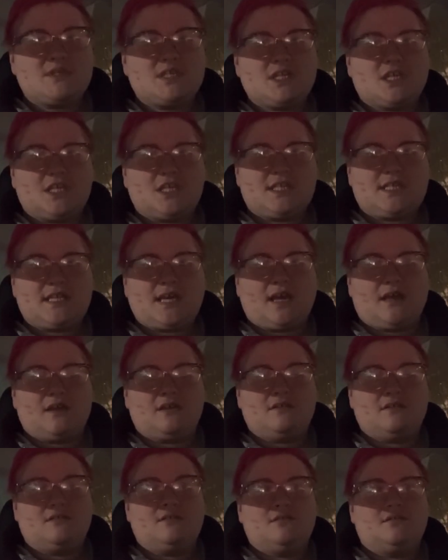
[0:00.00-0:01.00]
a good
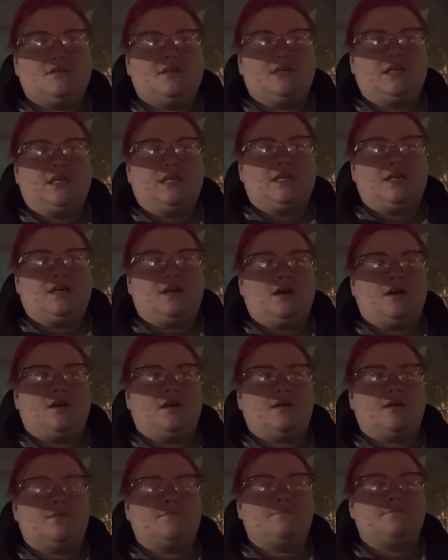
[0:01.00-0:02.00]
day.
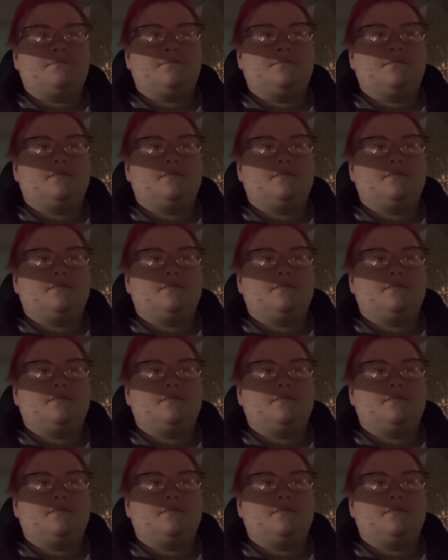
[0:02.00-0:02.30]
Um,